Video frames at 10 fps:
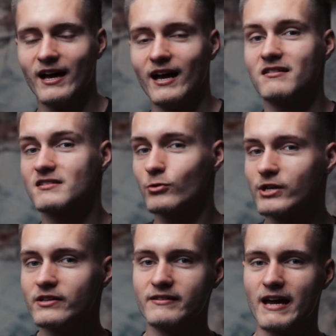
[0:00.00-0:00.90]
and so
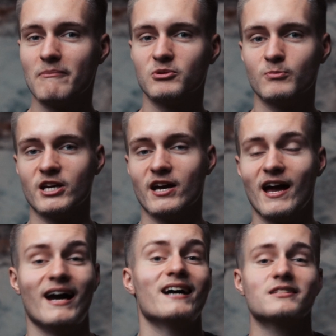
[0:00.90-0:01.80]
he DM'd me
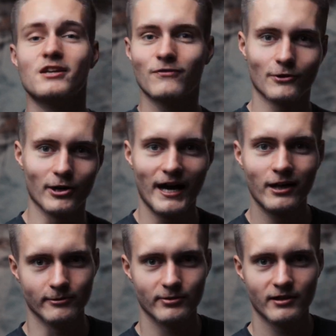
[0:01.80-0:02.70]
asking for
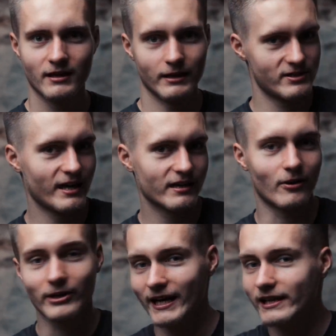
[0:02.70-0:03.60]
help. I was like,
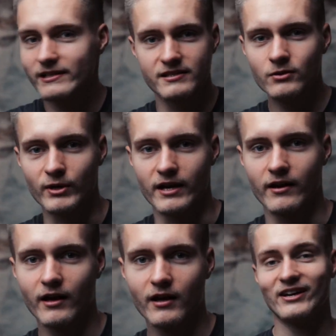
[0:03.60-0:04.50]
okay, let's do it.